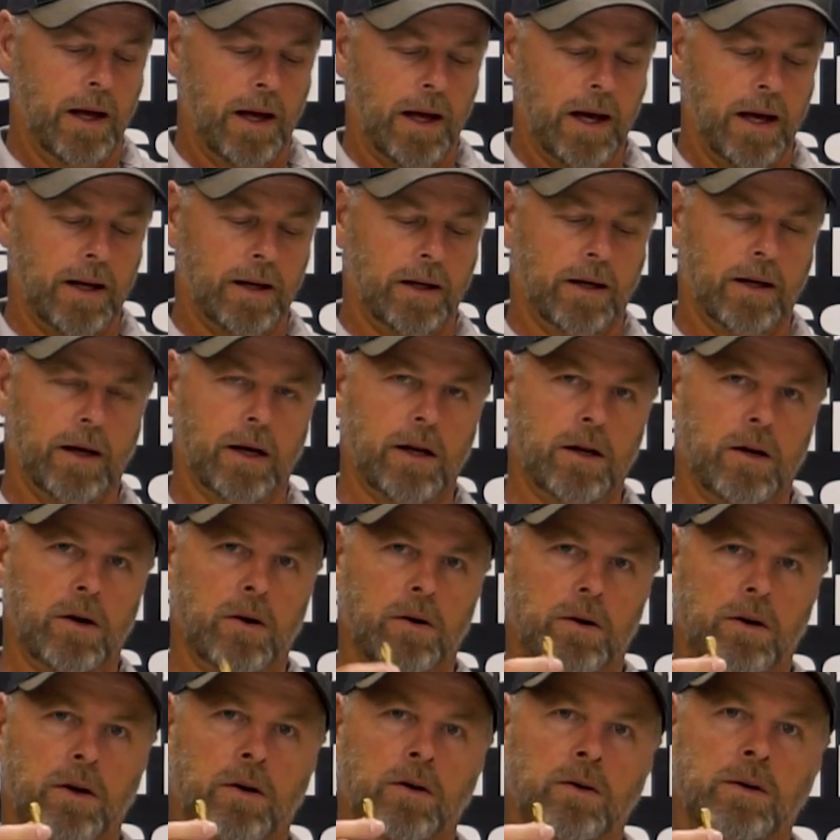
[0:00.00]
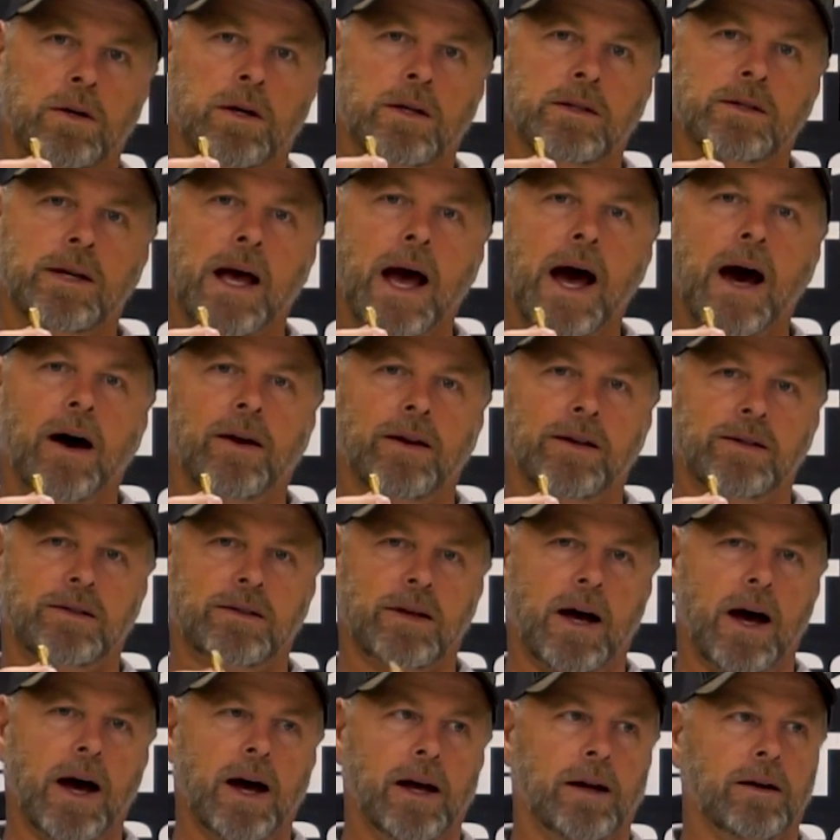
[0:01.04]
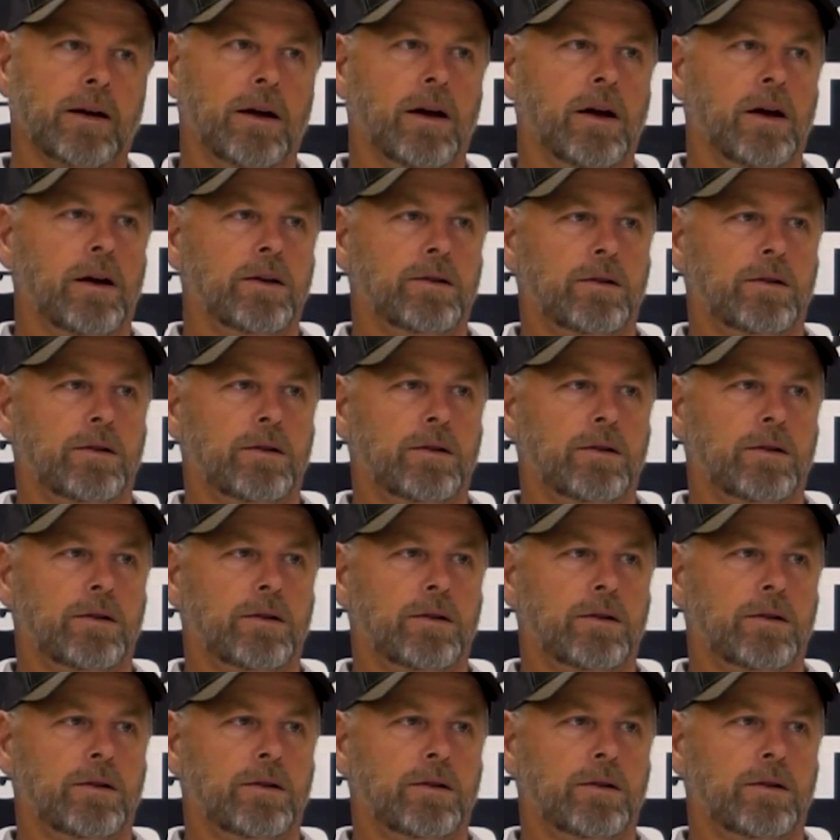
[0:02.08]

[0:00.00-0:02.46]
and get your unions out of sight.